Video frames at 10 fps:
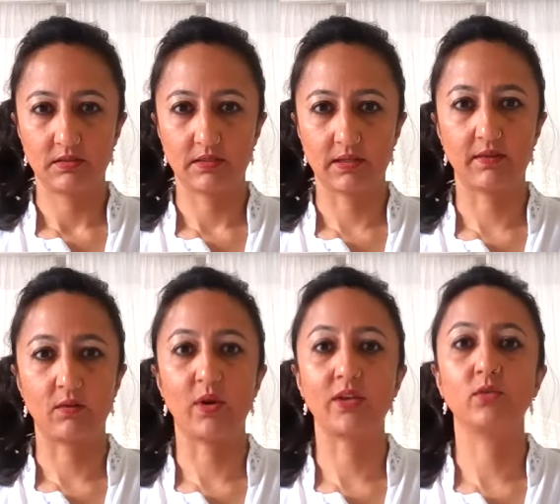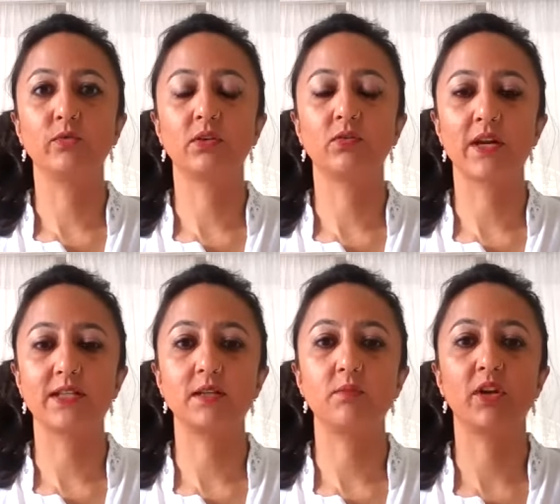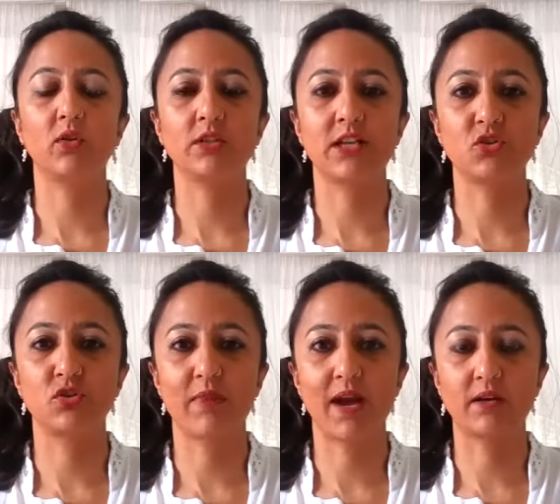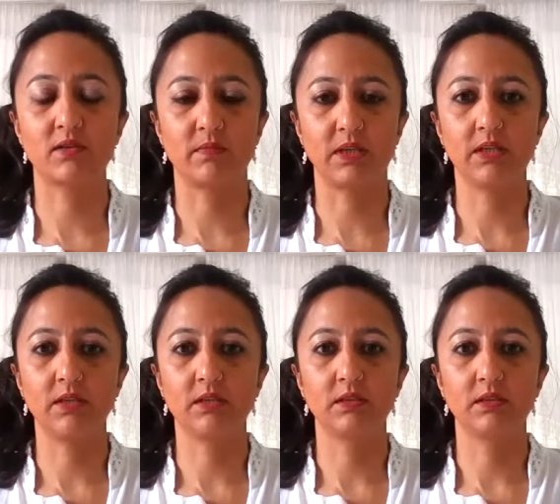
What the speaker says: And then when you feel ready, bring your attention back to me